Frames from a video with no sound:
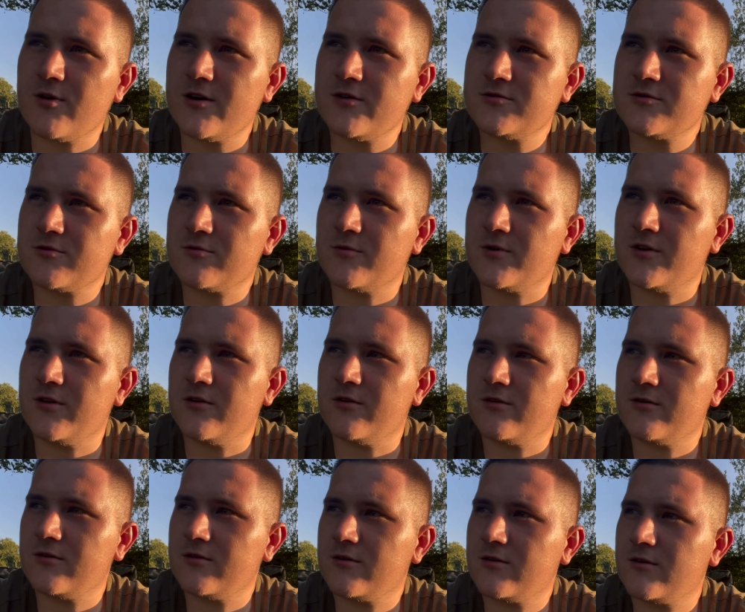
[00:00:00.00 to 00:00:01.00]
else can we do?
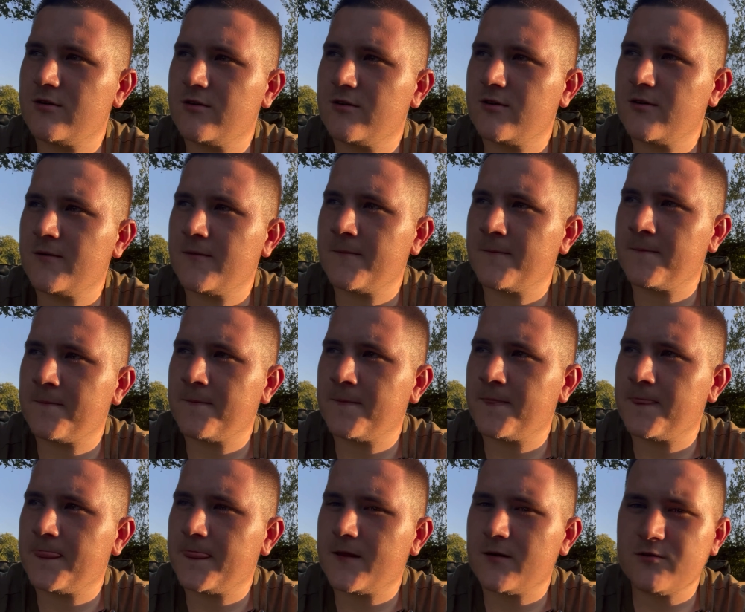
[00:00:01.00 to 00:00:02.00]

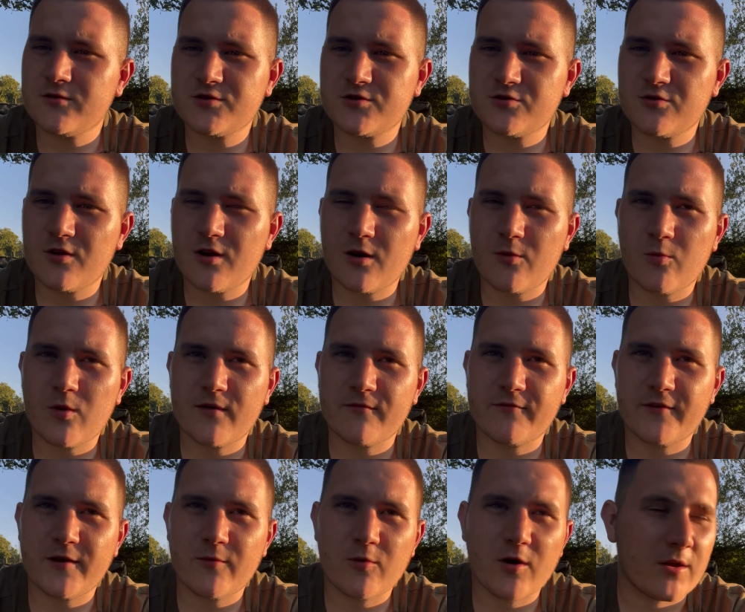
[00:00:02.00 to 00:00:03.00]
We'll just do like
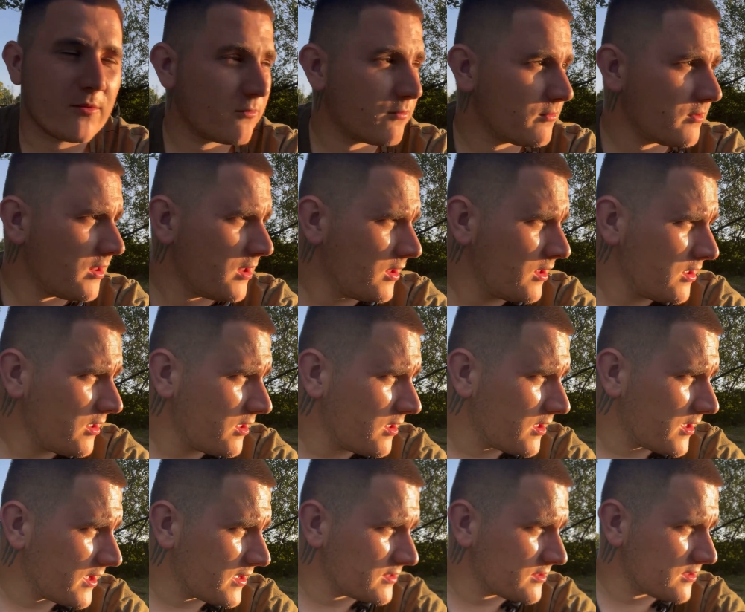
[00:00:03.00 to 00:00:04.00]
1v1.
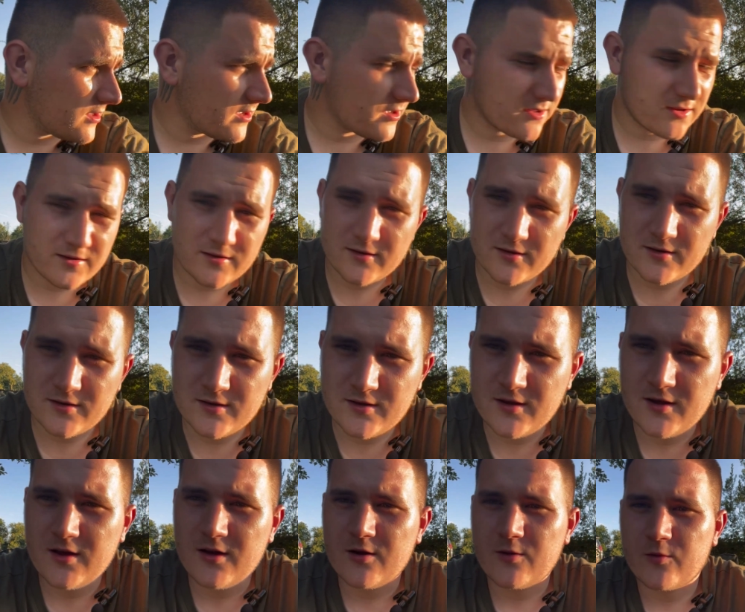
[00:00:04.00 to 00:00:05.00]
And
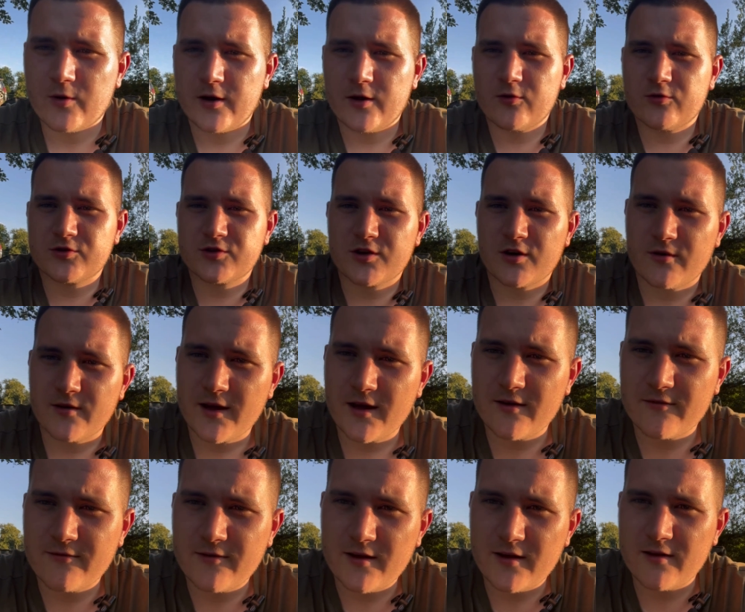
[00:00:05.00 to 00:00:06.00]
we also have
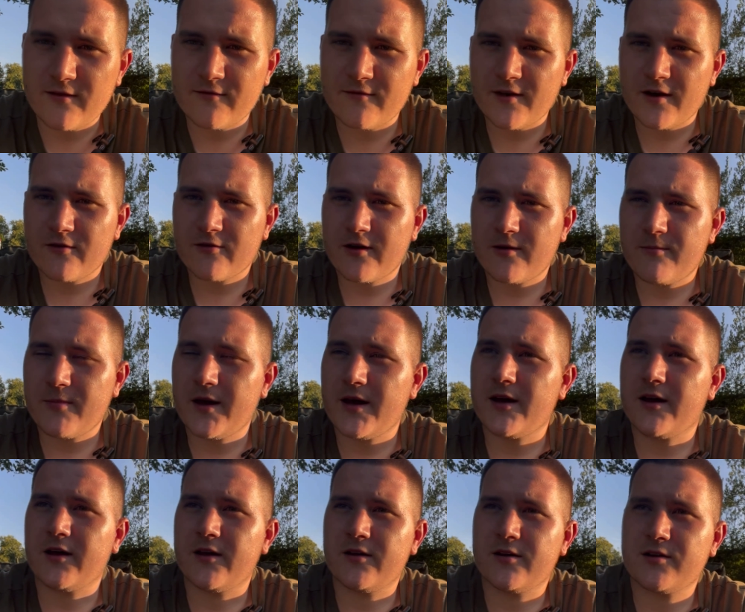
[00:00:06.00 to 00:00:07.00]
a very big
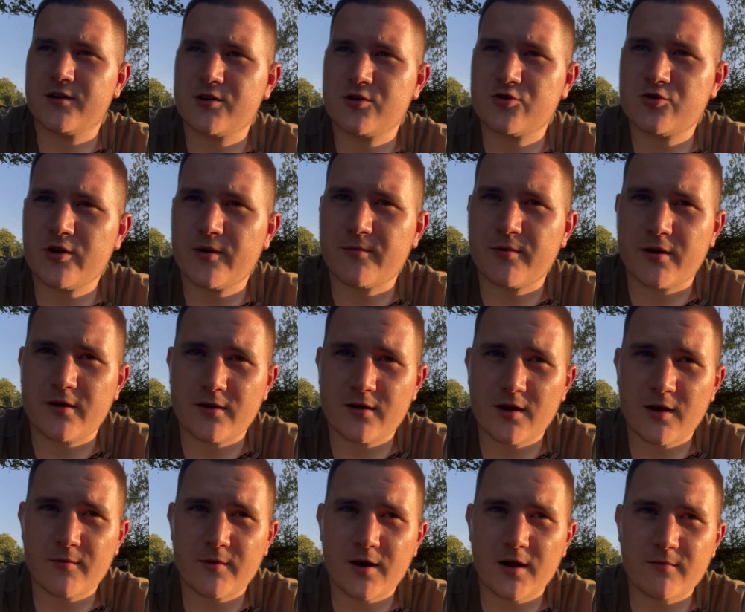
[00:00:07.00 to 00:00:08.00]
trip
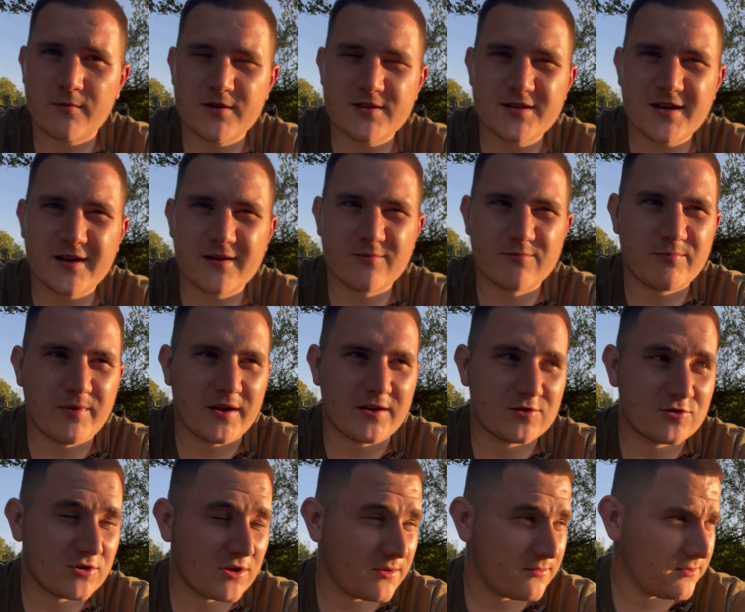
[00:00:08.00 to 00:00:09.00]
coming up. I say big
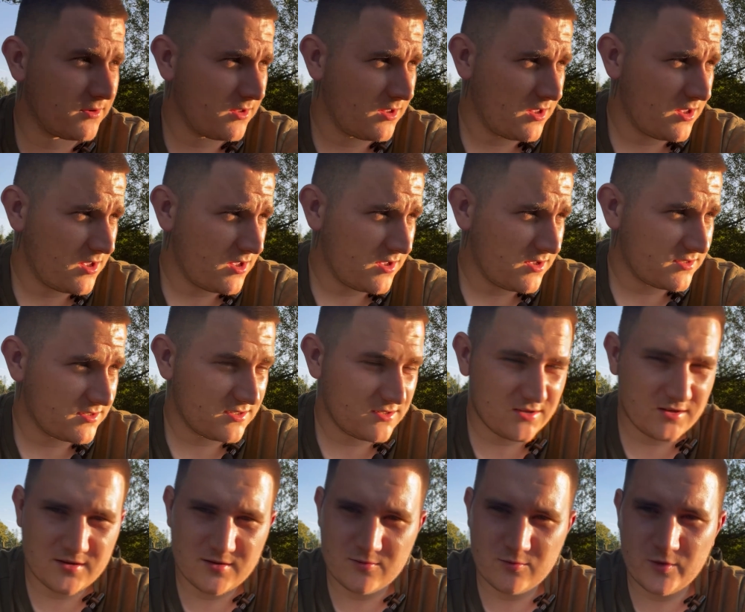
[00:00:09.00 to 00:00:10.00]
trip. It's
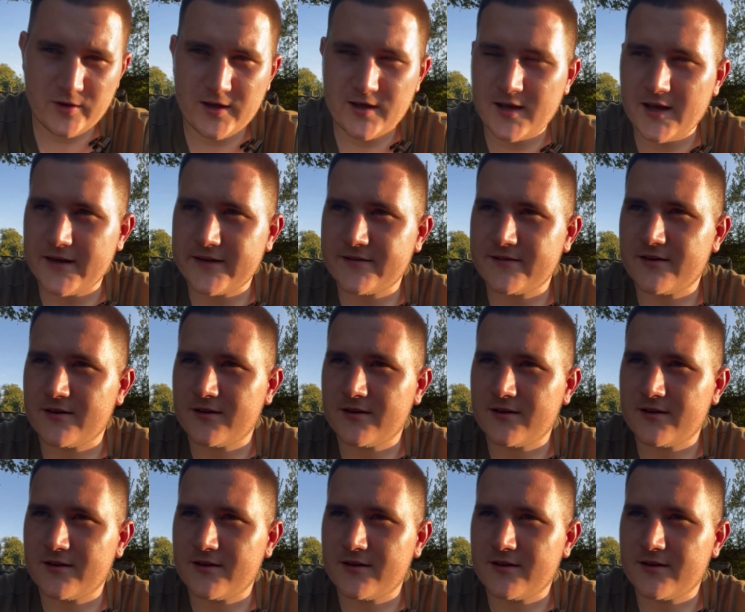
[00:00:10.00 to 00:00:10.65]
the weekend